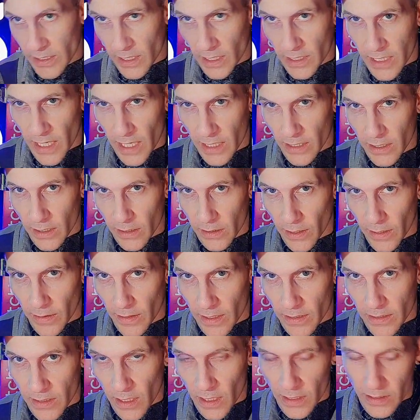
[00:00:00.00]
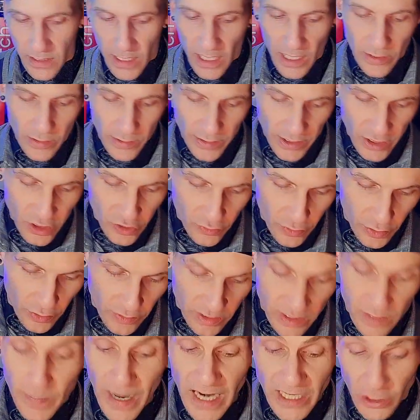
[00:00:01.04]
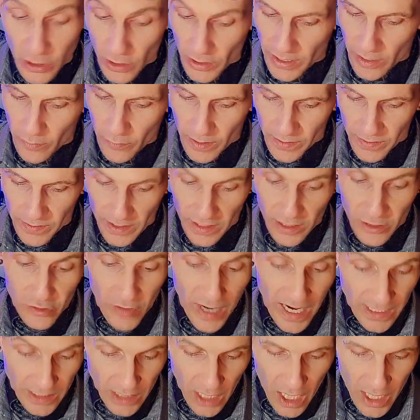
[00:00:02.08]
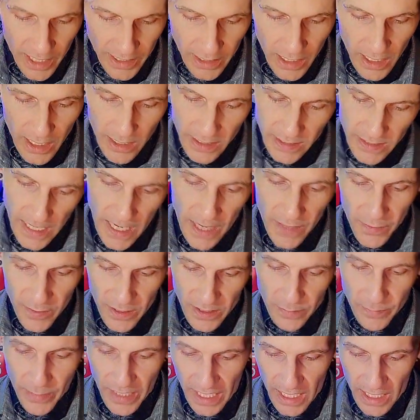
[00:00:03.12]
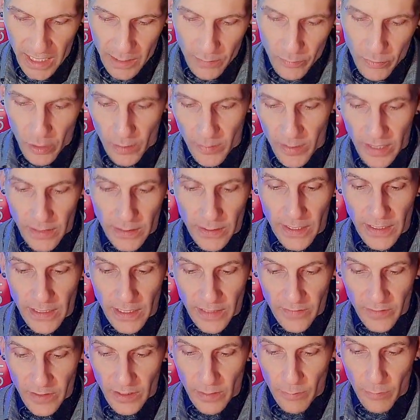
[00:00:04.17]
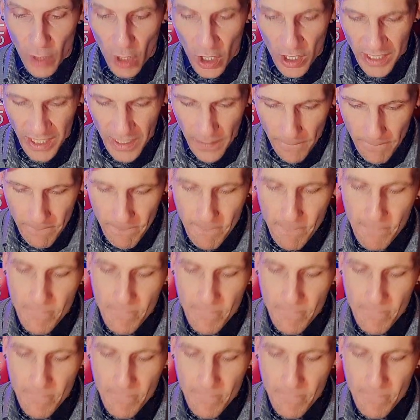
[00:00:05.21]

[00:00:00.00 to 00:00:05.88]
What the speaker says: I said, technically that's not entirely true, especially with the track 9, Death is Pain Permanently Leaving the Body.